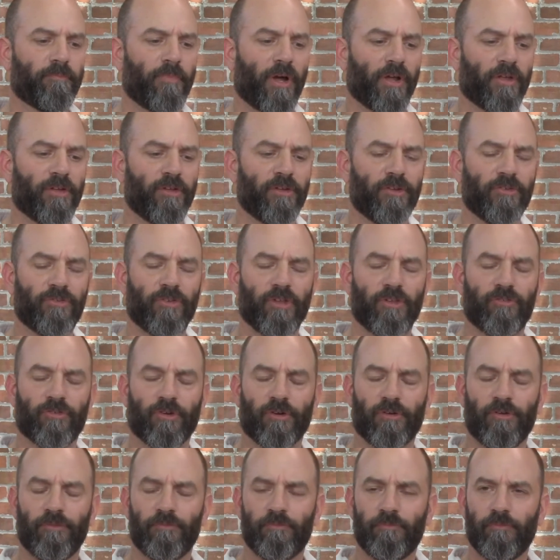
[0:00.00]
Hughes
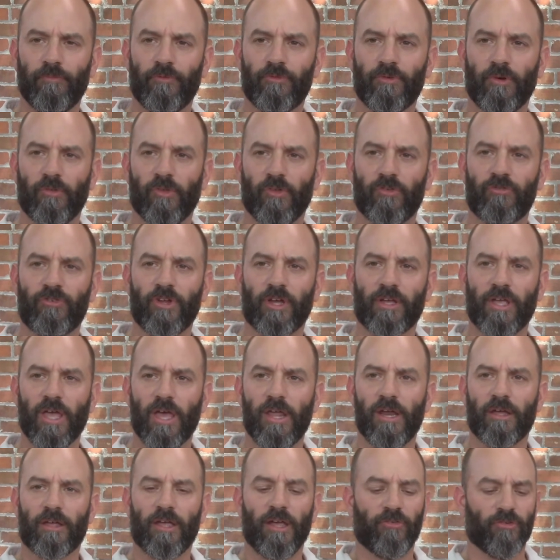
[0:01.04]
easel. It's one of those
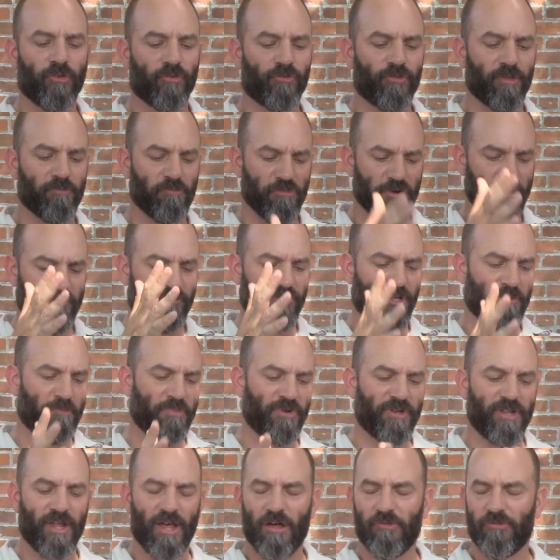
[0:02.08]
gigantic easels that moves up
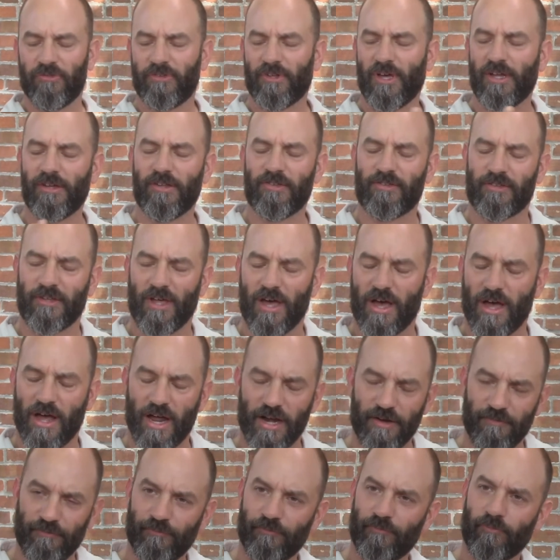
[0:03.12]
and down, side to
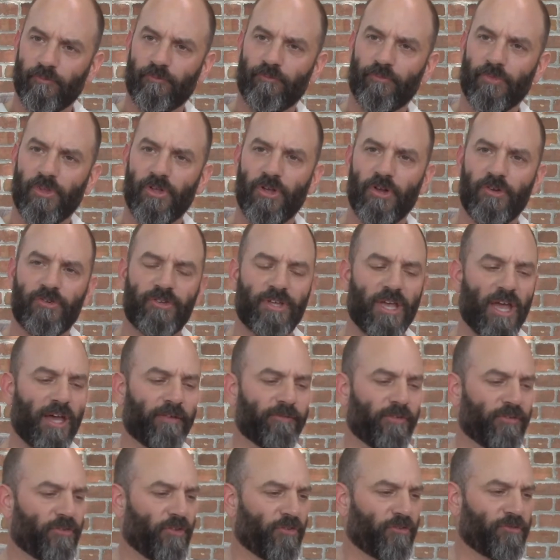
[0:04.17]
side. Huge
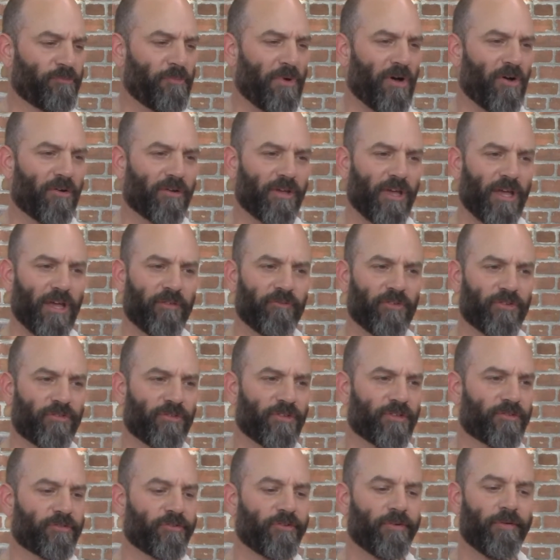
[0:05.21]
canvases, small
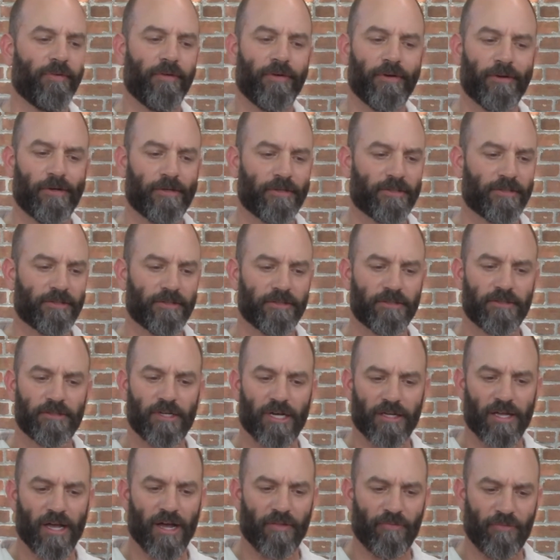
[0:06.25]
canvases.
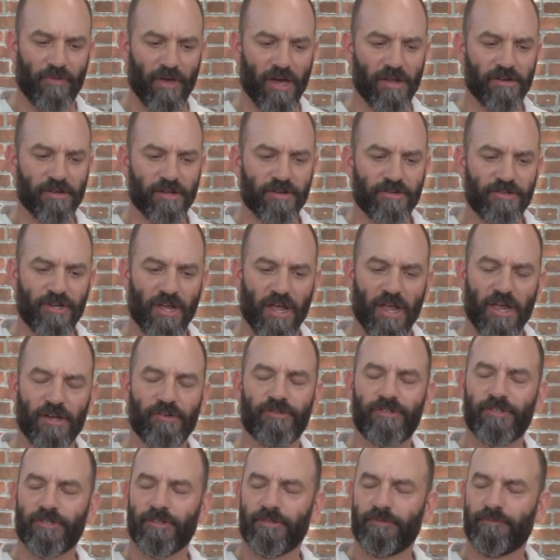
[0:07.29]
I got that and it
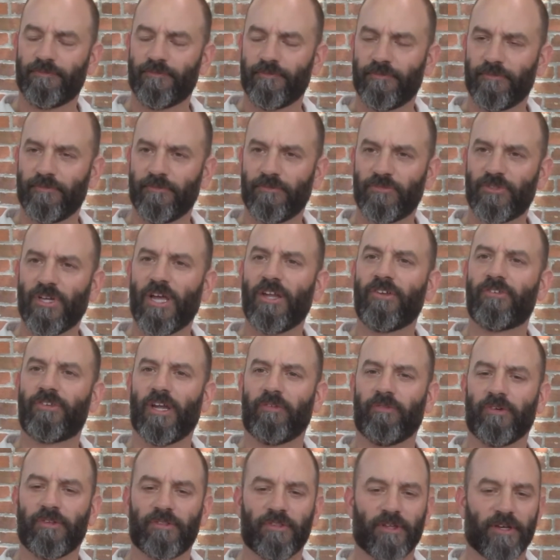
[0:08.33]
changed
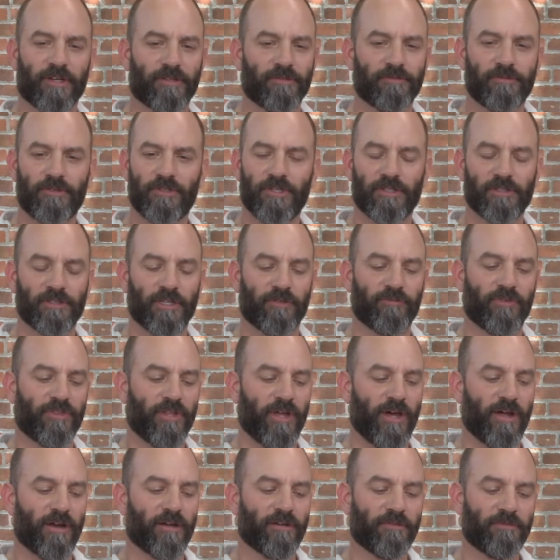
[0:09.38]
everything. Couldn't live
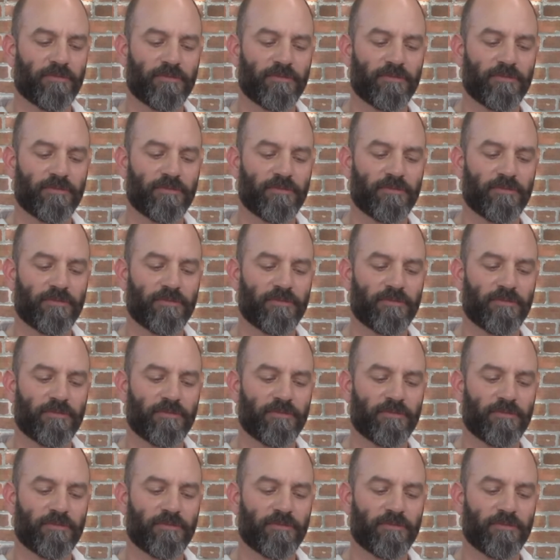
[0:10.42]
without it.